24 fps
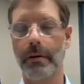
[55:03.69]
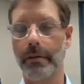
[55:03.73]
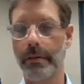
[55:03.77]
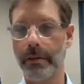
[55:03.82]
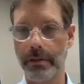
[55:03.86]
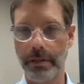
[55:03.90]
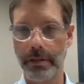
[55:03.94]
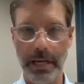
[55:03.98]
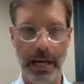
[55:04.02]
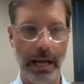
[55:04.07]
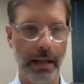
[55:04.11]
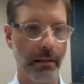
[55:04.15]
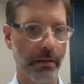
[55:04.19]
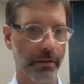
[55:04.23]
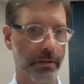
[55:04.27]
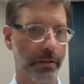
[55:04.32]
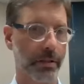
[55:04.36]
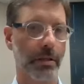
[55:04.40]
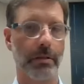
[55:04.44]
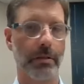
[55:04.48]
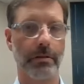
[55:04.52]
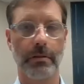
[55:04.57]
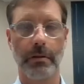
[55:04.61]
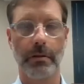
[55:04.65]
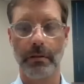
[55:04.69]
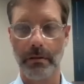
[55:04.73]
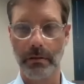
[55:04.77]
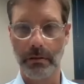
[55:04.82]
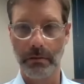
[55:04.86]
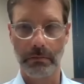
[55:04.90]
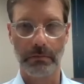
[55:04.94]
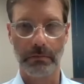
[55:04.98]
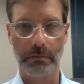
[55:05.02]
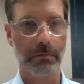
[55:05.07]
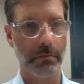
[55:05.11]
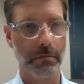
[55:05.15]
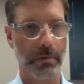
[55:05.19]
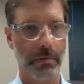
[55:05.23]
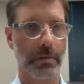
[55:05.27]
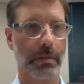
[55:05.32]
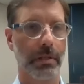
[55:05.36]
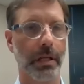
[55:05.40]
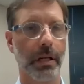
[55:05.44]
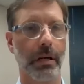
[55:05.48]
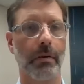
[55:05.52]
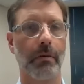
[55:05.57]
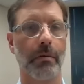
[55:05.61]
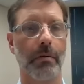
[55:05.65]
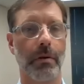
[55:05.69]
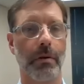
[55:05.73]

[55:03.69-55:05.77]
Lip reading: Are there challenges? Are there you know,